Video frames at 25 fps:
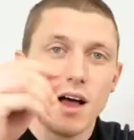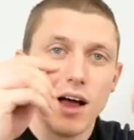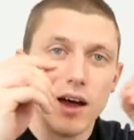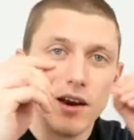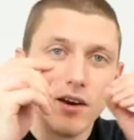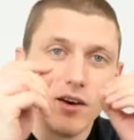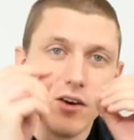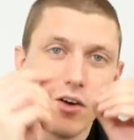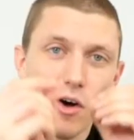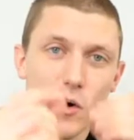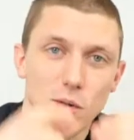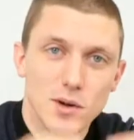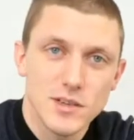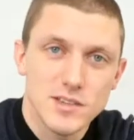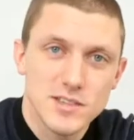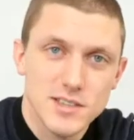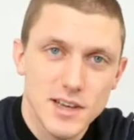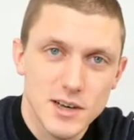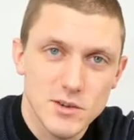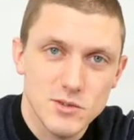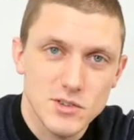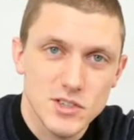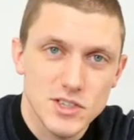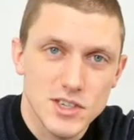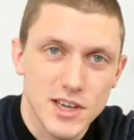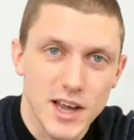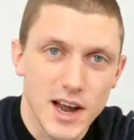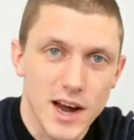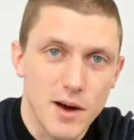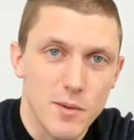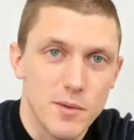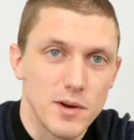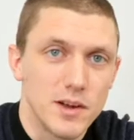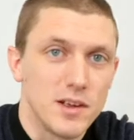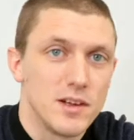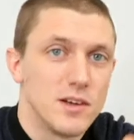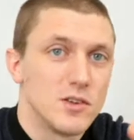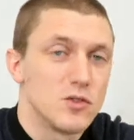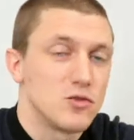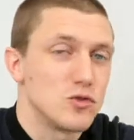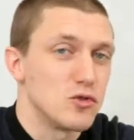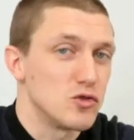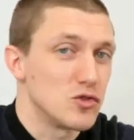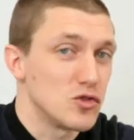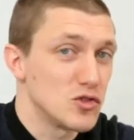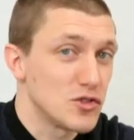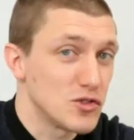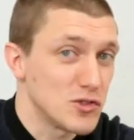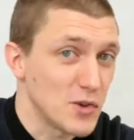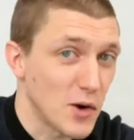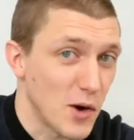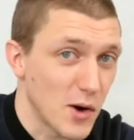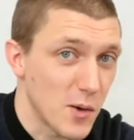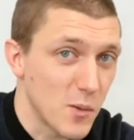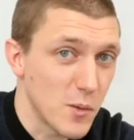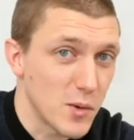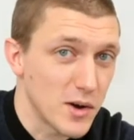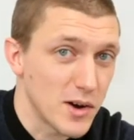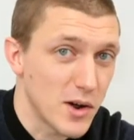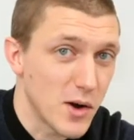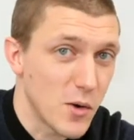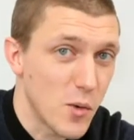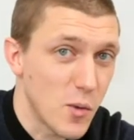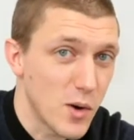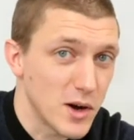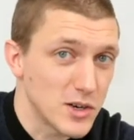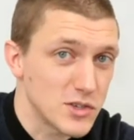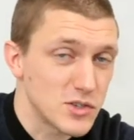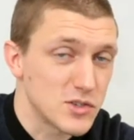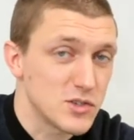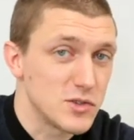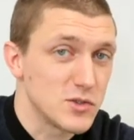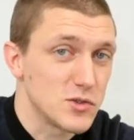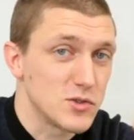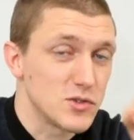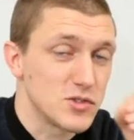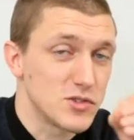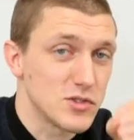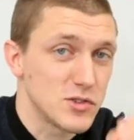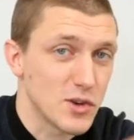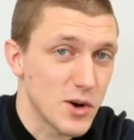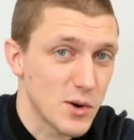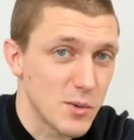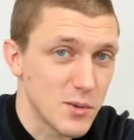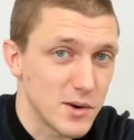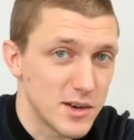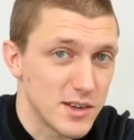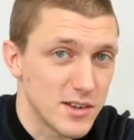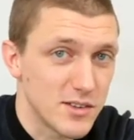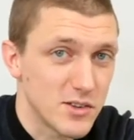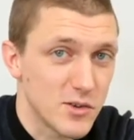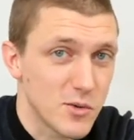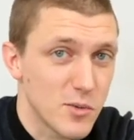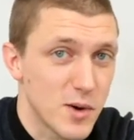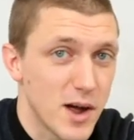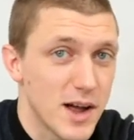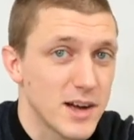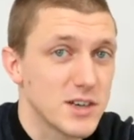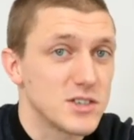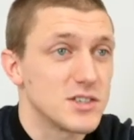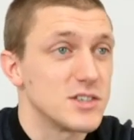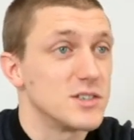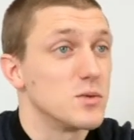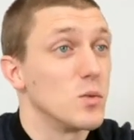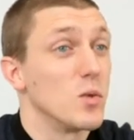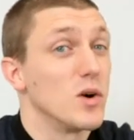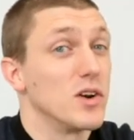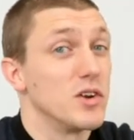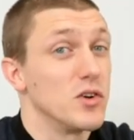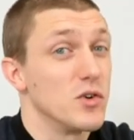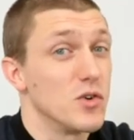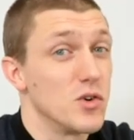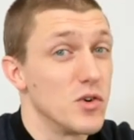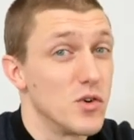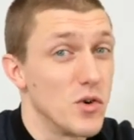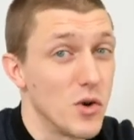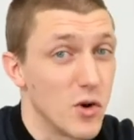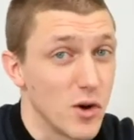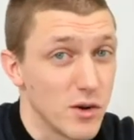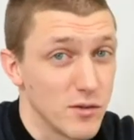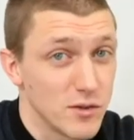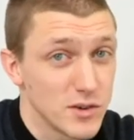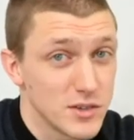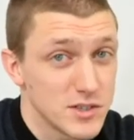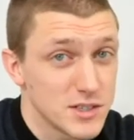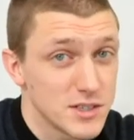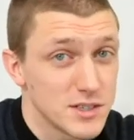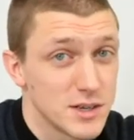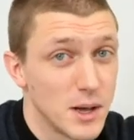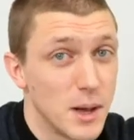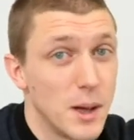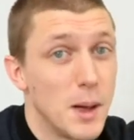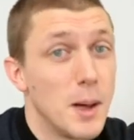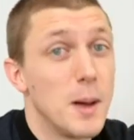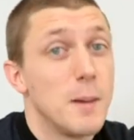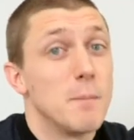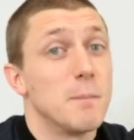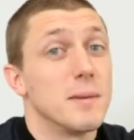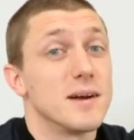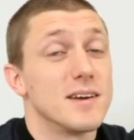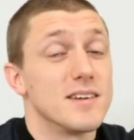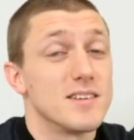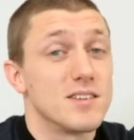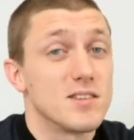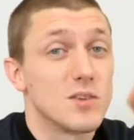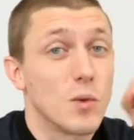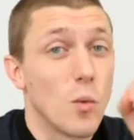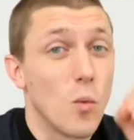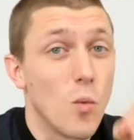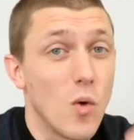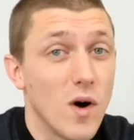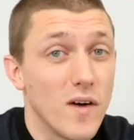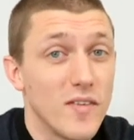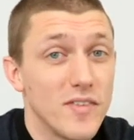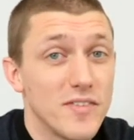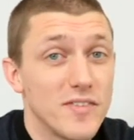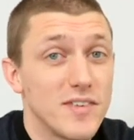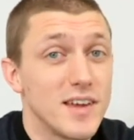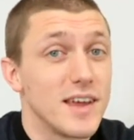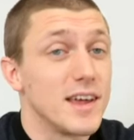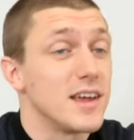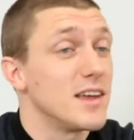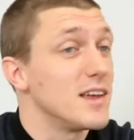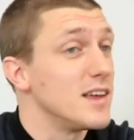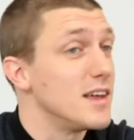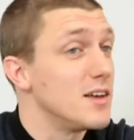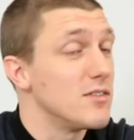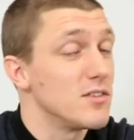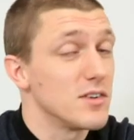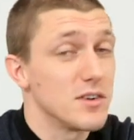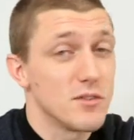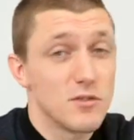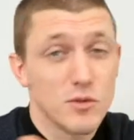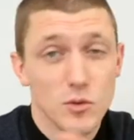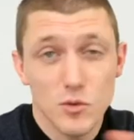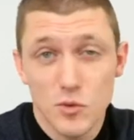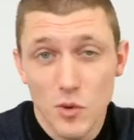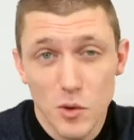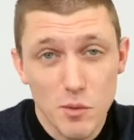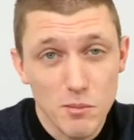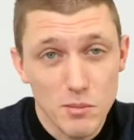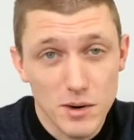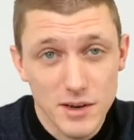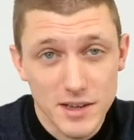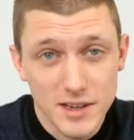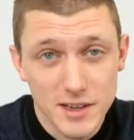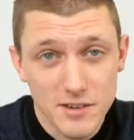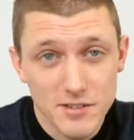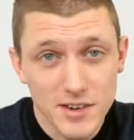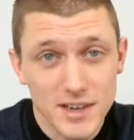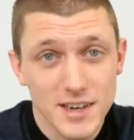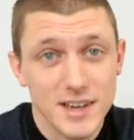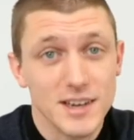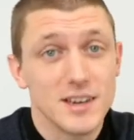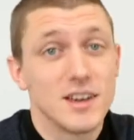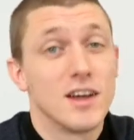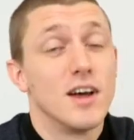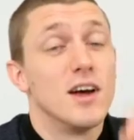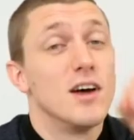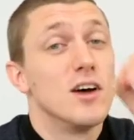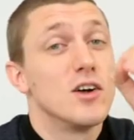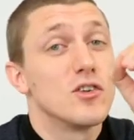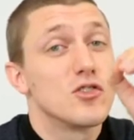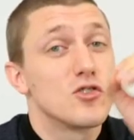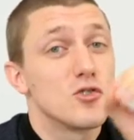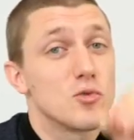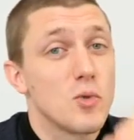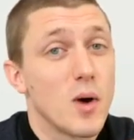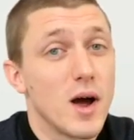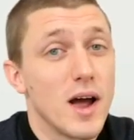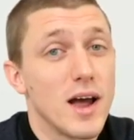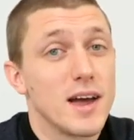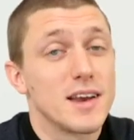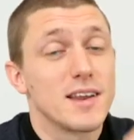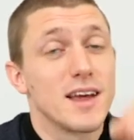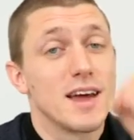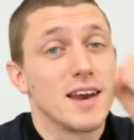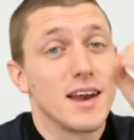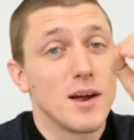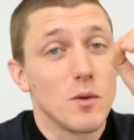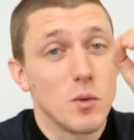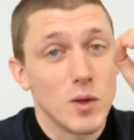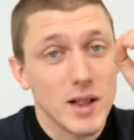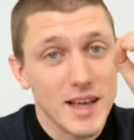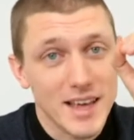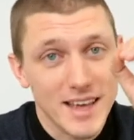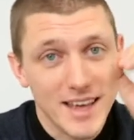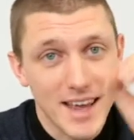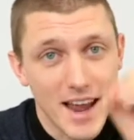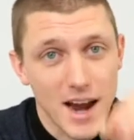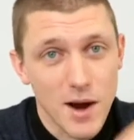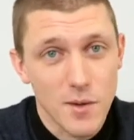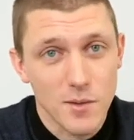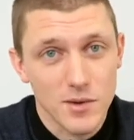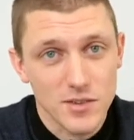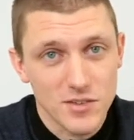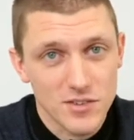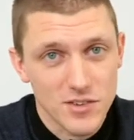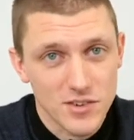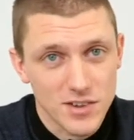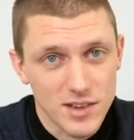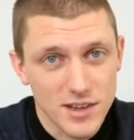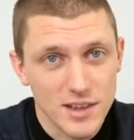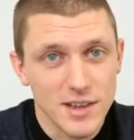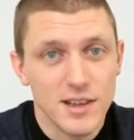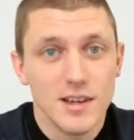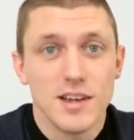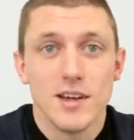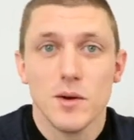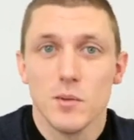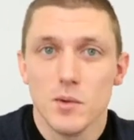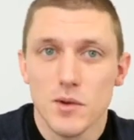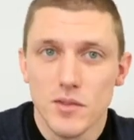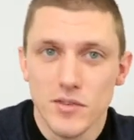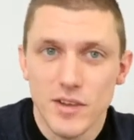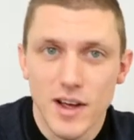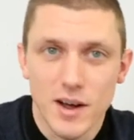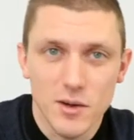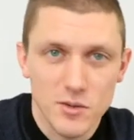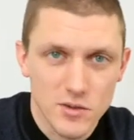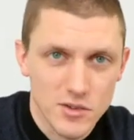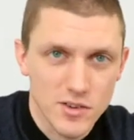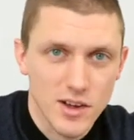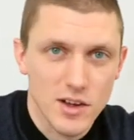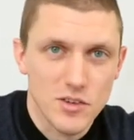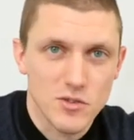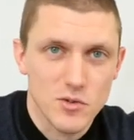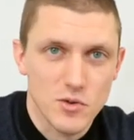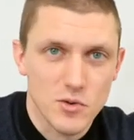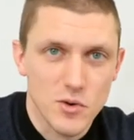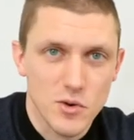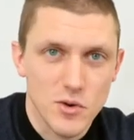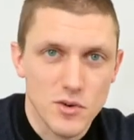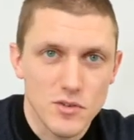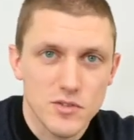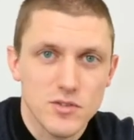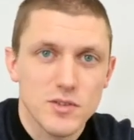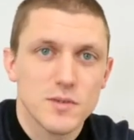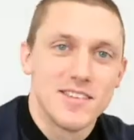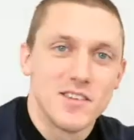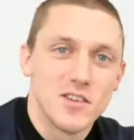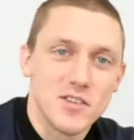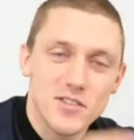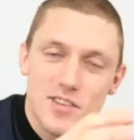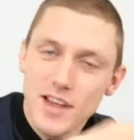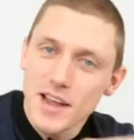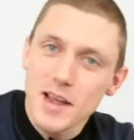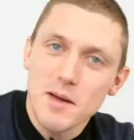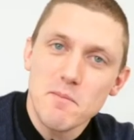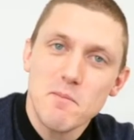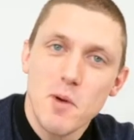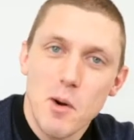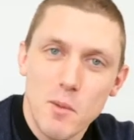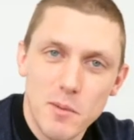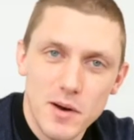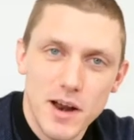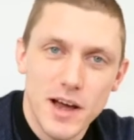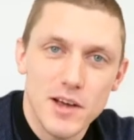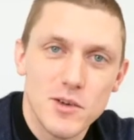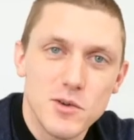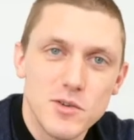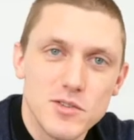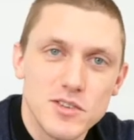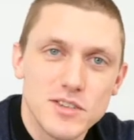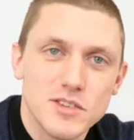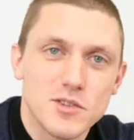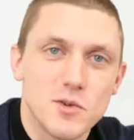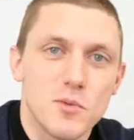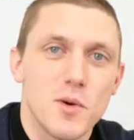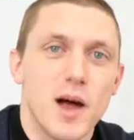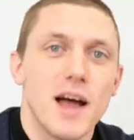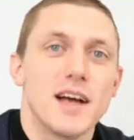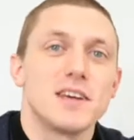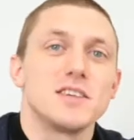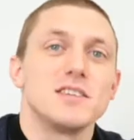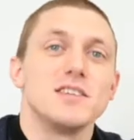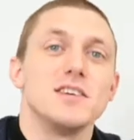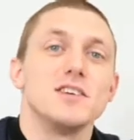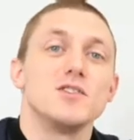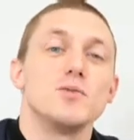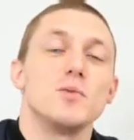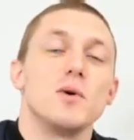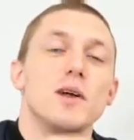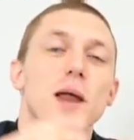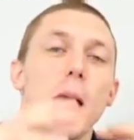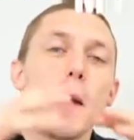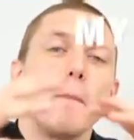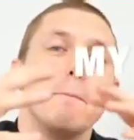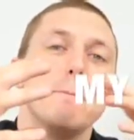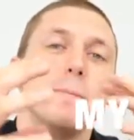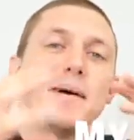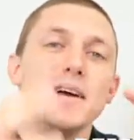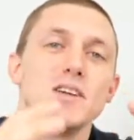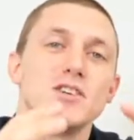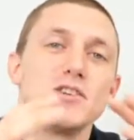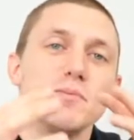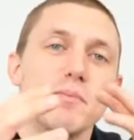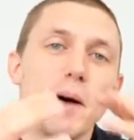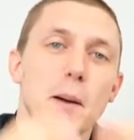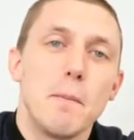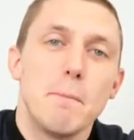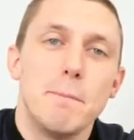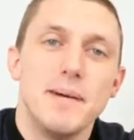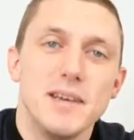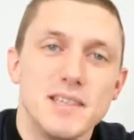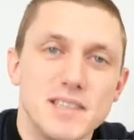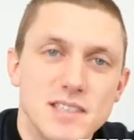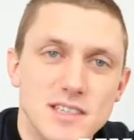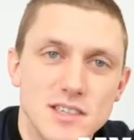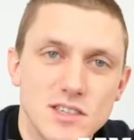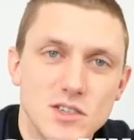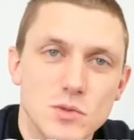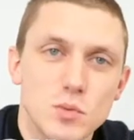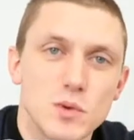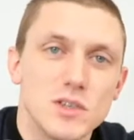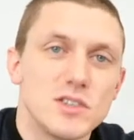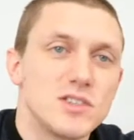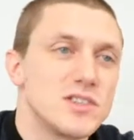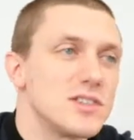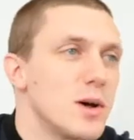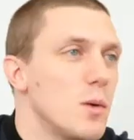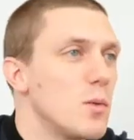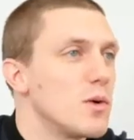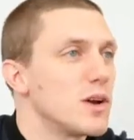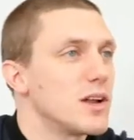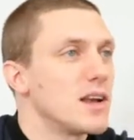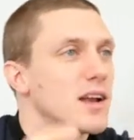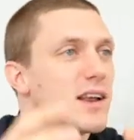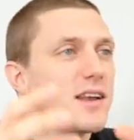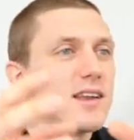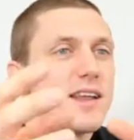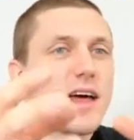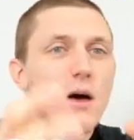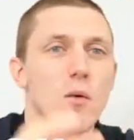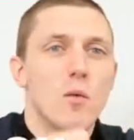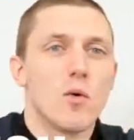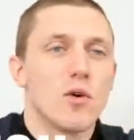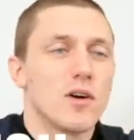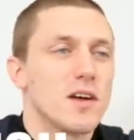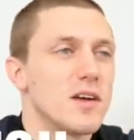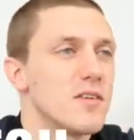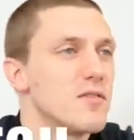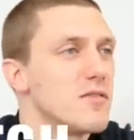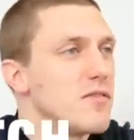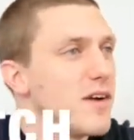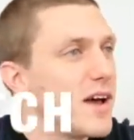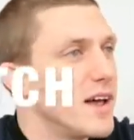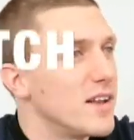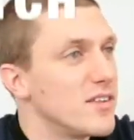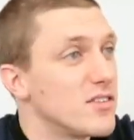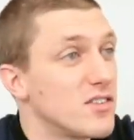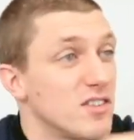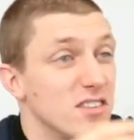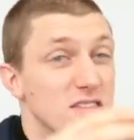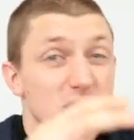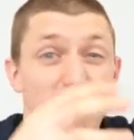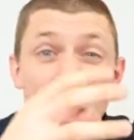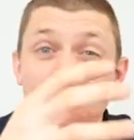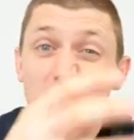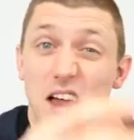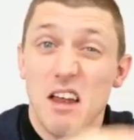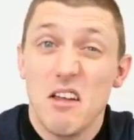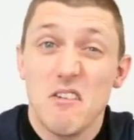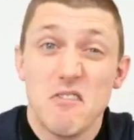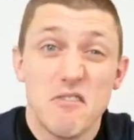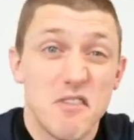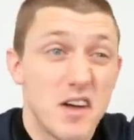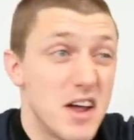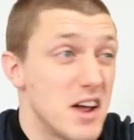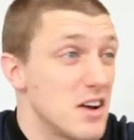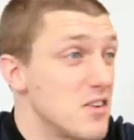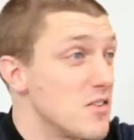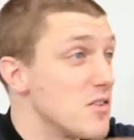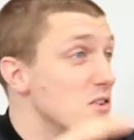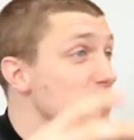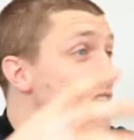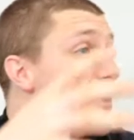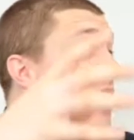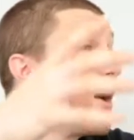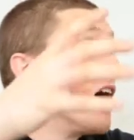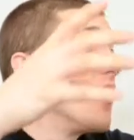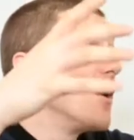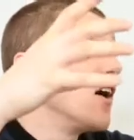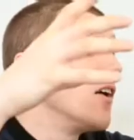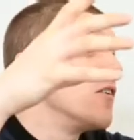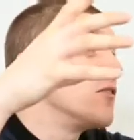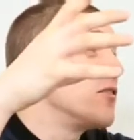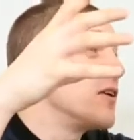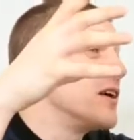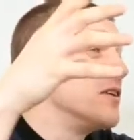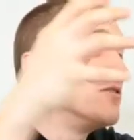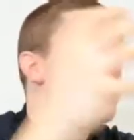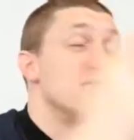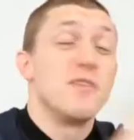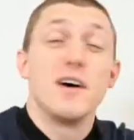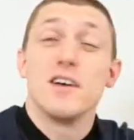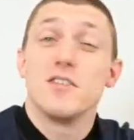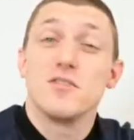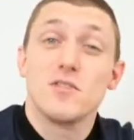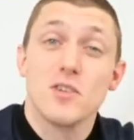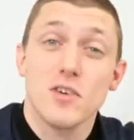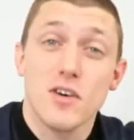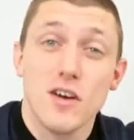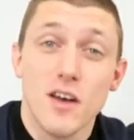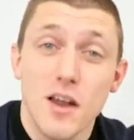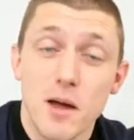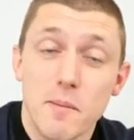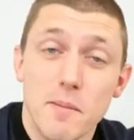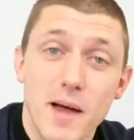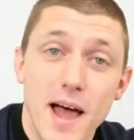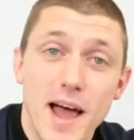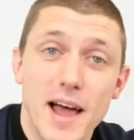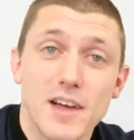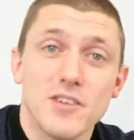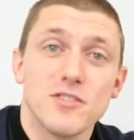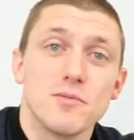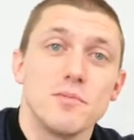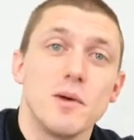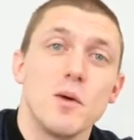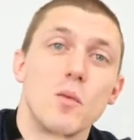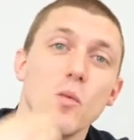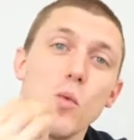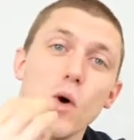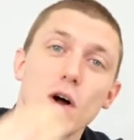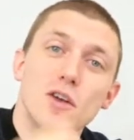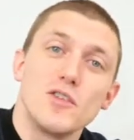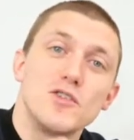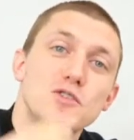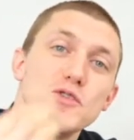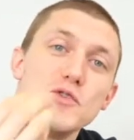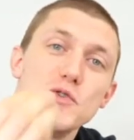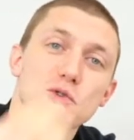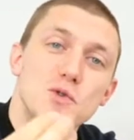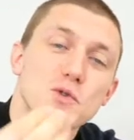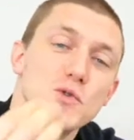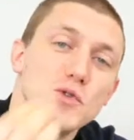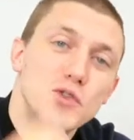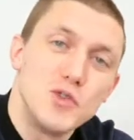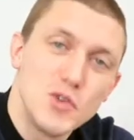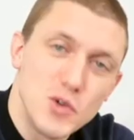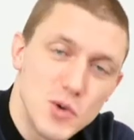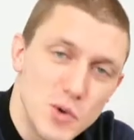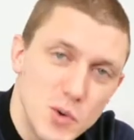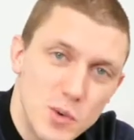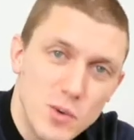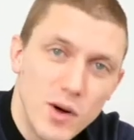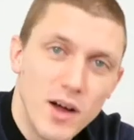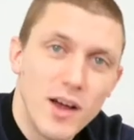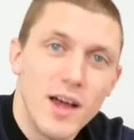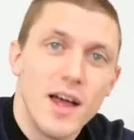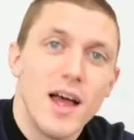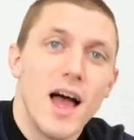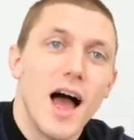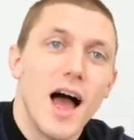I know it sounds scary to start with a question, to start with interaction when you're nervous, but it's the one thing, even if you don't believe in it, try it and I will guarantee it will downsize your nerves. The second moment I use interaction is when I pitch my business. When someone at a network event, elevator, investor club asks me, what do you do?